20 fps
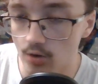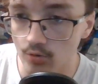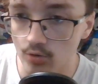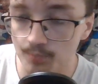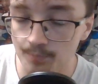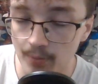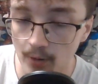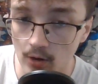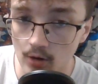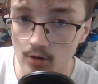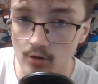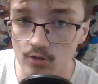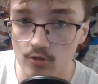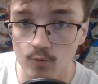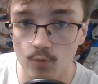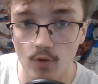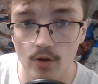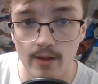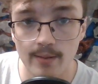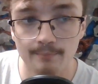Burns
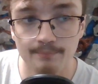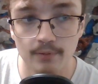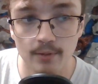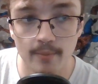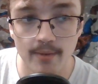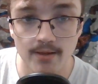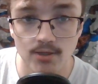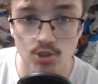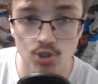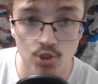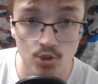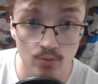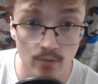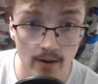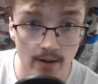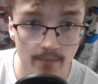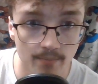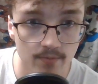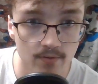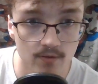will implement
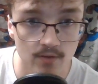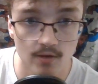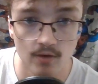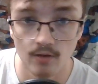trips.